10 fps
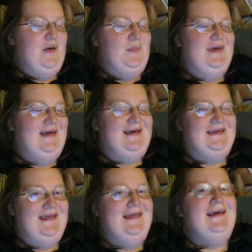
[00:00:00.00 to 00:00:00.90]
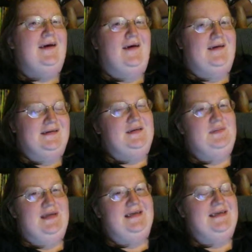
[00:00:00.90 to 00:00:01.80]
Because the
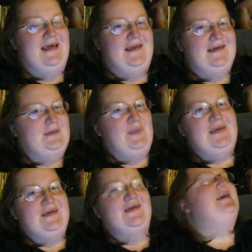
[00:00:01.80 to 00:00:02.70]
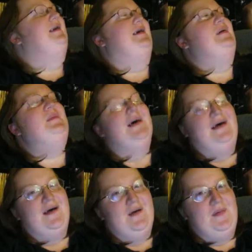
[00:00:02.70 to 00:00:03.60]
awesomeness that is Spencer Gibb
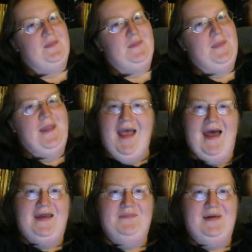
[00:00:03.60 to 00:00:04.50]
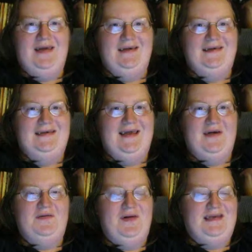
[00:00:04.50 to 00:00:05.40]
um, added me today
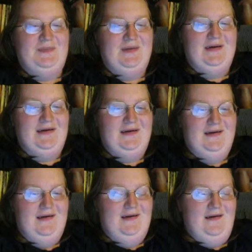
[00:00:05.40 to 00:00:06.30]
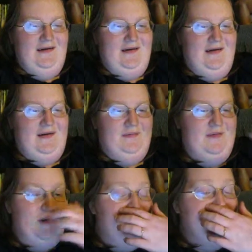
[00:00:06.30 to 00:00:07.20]
on Facebook uh, a
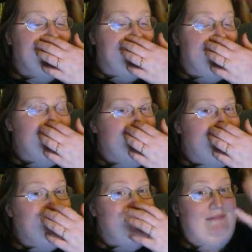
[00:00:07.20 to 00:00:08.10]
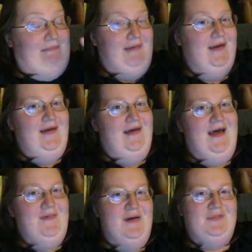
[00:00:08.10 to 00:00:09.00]
few hours ago. I was,
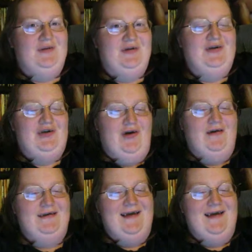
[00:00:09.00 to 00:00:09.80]
I'm absolutely shocked.